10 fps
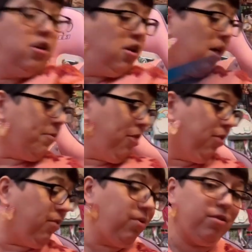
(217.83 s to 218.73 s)
I'm going to
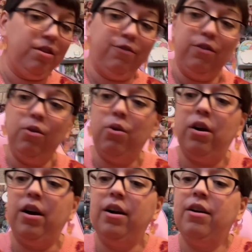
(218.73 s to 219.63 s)
throw those on the
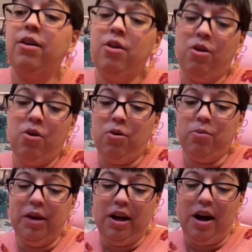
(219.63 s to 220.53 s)
floor.
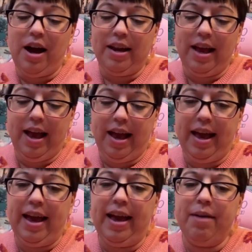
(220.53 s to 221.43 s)
We got
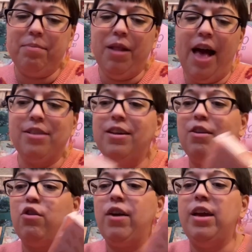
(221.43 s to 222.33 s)
a plastic
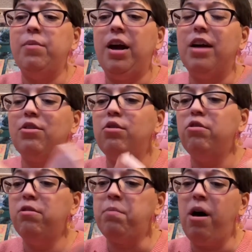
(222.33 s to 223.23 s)
crate. We got two
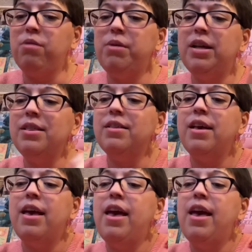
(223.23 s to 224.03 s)
small ones.